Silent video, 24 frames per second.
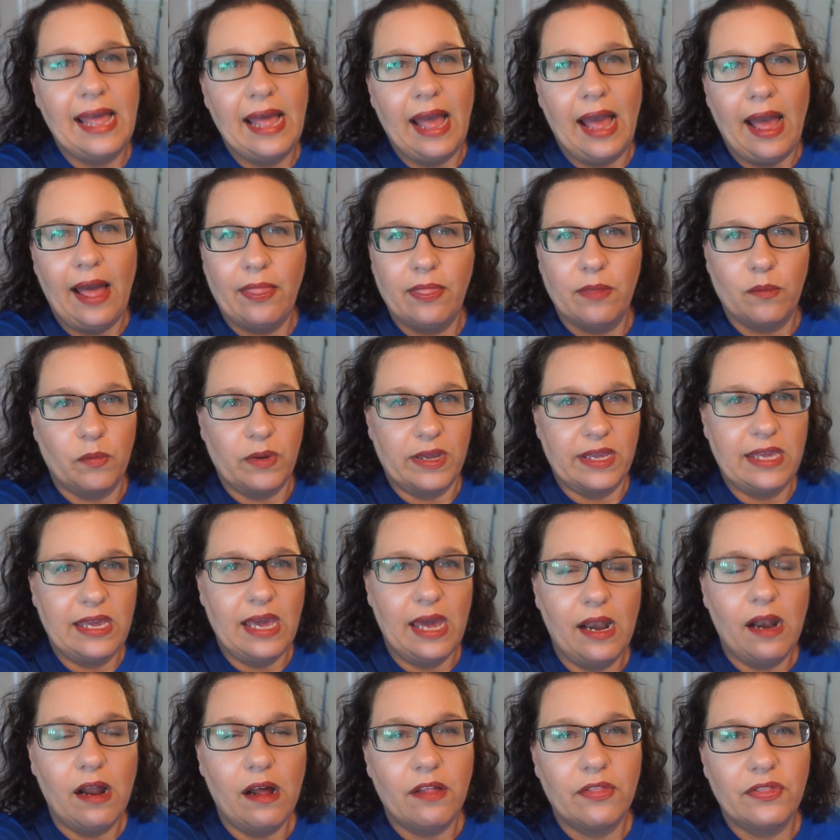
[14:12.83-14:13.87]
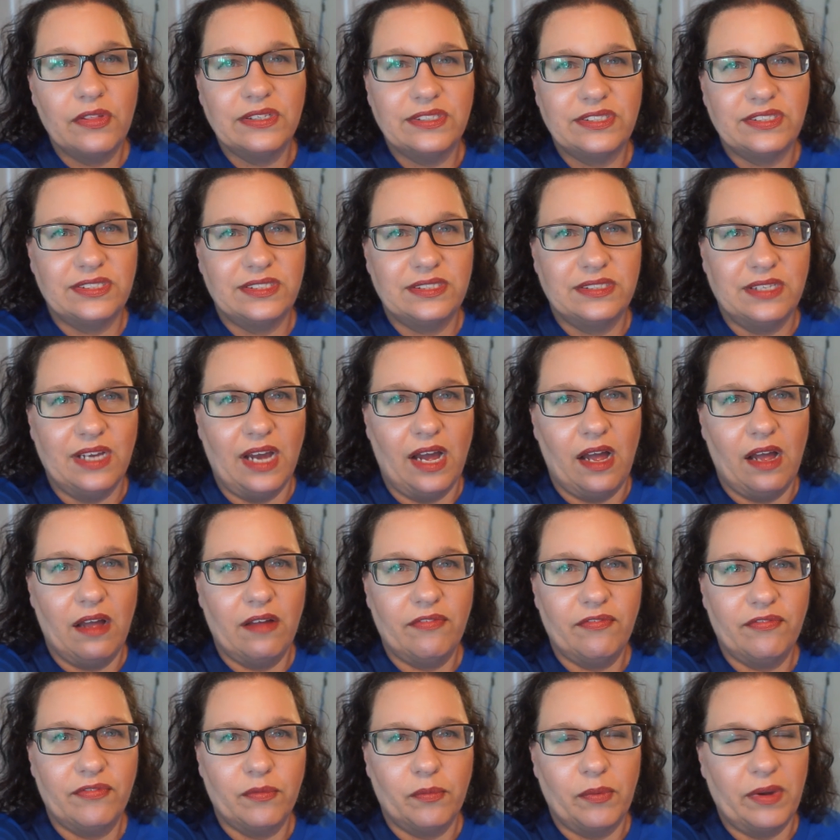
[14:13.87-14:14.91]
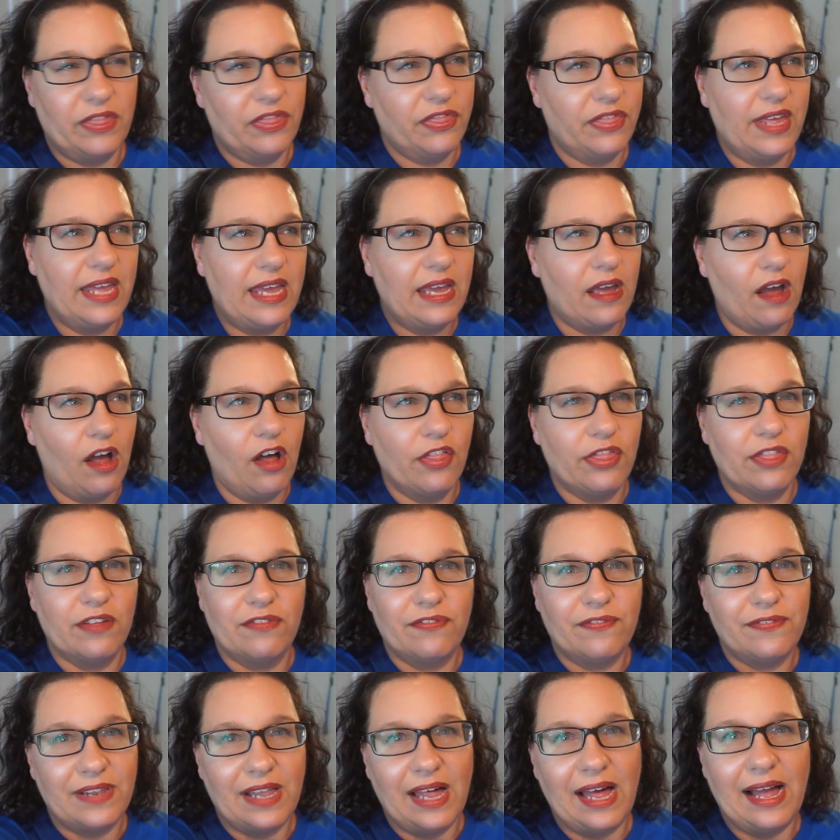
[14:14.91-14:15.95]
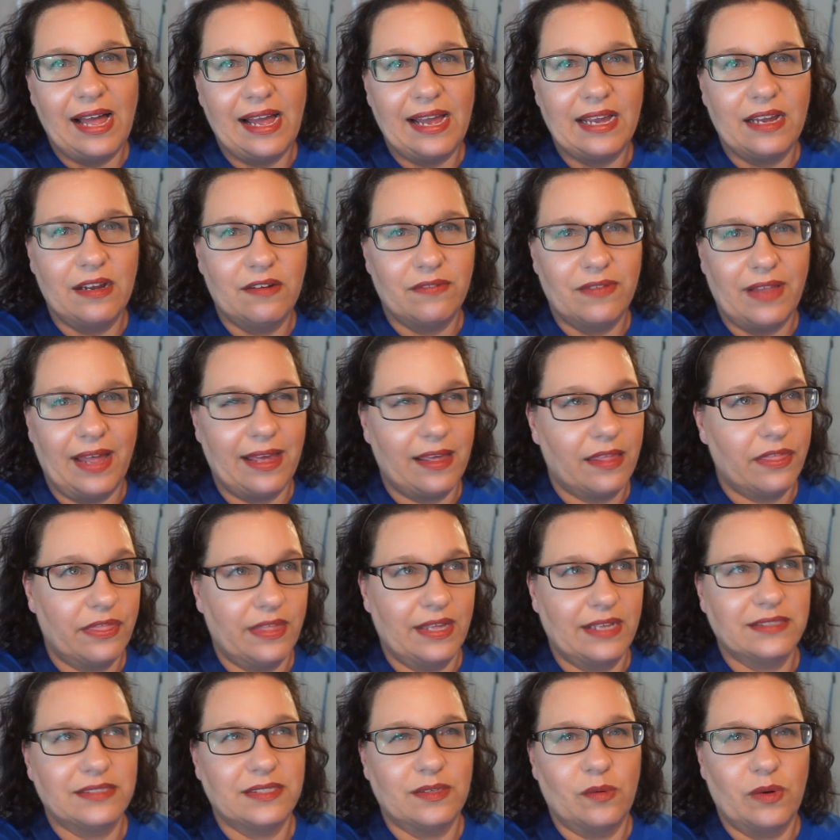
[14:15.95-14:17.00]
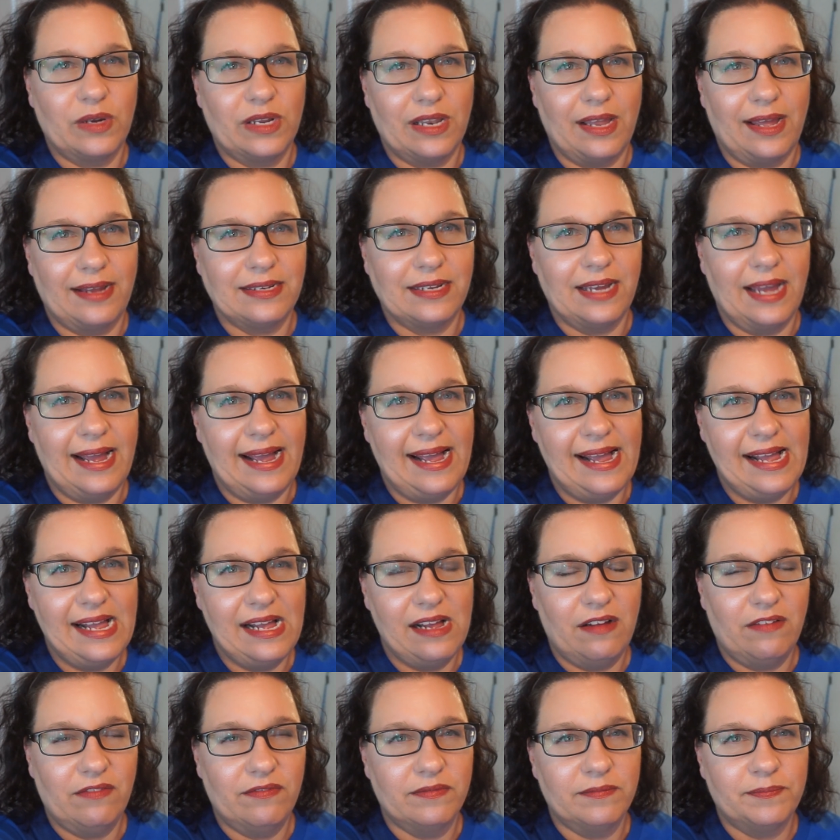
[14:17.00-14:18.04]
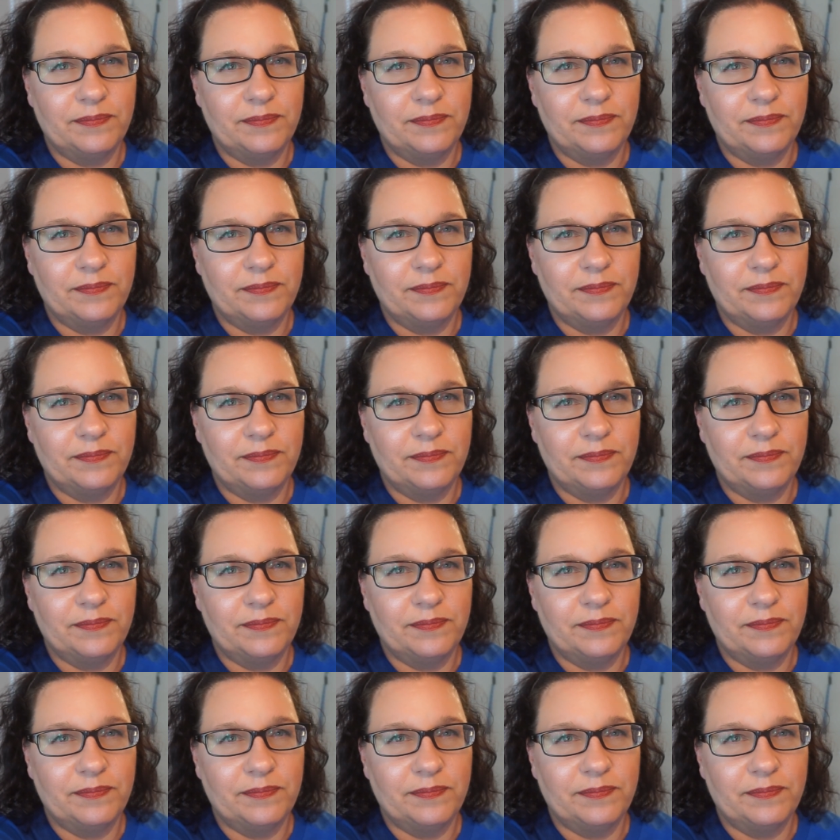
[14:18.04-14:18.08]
and then we get all this stuff, we think on the fly of like things that we'd like to have,